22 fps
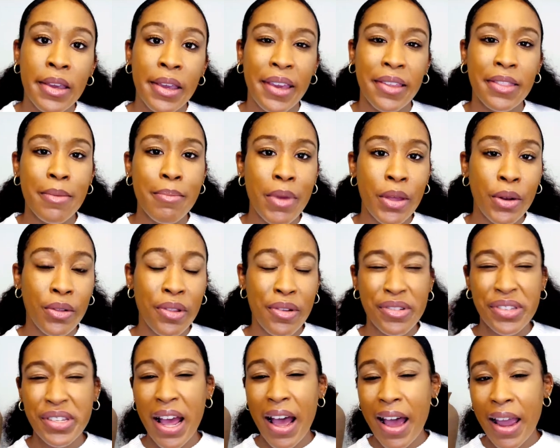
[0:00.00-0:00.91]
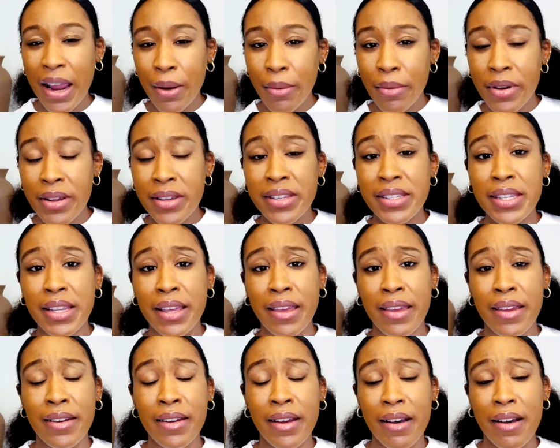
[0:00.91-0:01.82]
In the middle, there's iris
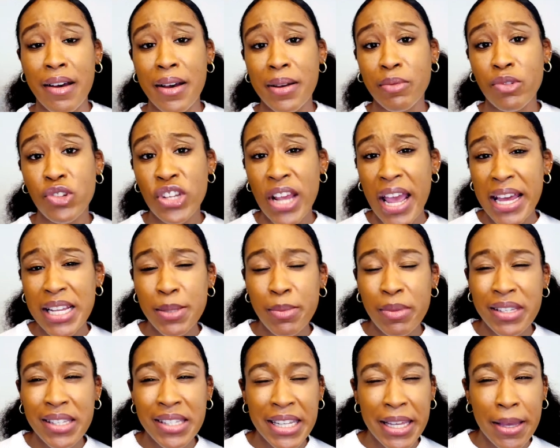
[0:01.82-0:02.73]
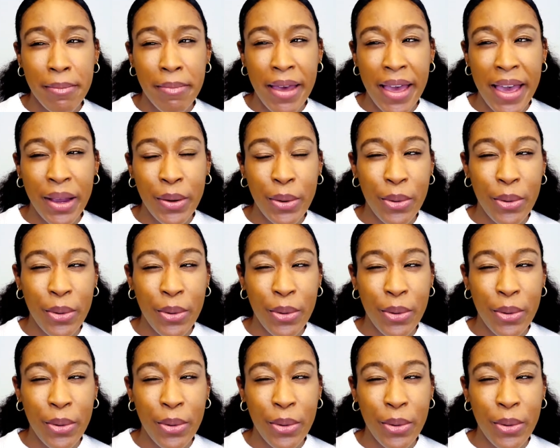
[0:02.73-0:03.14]
and jasmine sandbag,